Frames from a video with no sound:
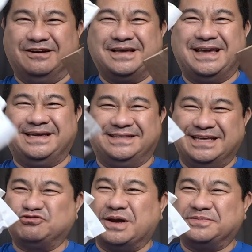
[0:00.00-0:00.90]
Okay,
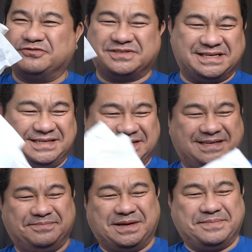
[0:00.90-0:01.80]
they dropped the receipt
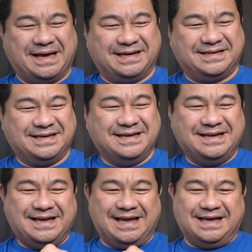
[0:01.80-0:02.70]
in my bag
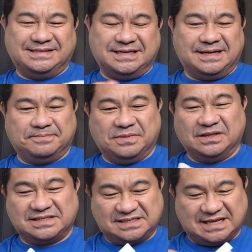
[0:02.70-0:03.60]
and
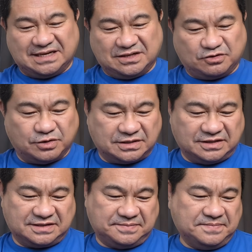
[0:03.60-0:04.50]
let's take a quick
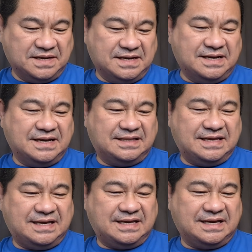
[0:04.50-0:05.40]
look.
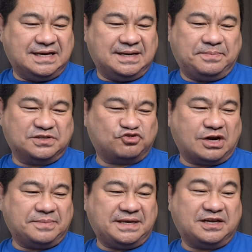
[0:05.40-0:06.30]
The
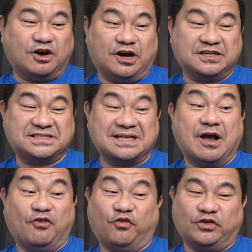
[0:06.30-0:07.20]
pastrami costs
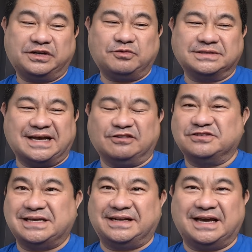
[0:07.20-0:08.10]

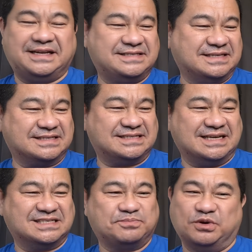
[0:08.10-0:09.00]

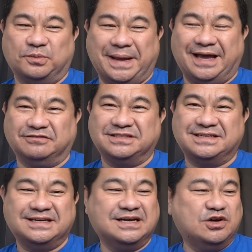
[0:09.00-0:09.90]
$41.96 per
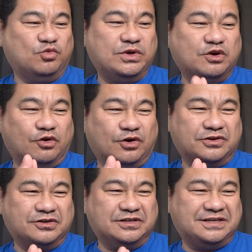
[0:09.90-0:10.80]
pound. We
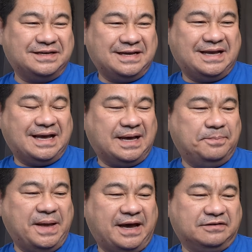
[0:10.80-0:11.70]
ordered
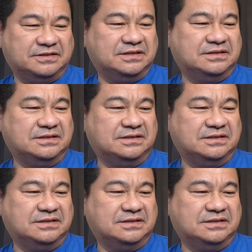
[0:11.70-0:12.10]
about,